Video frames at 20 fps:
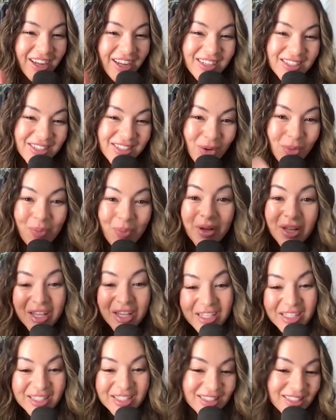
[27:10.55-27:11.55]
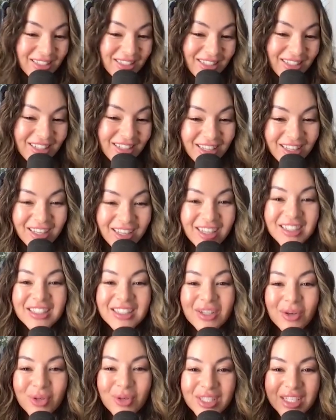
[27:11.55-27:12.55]
So, but it's
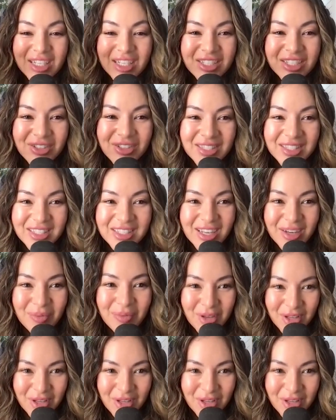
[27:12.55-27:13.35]
interesting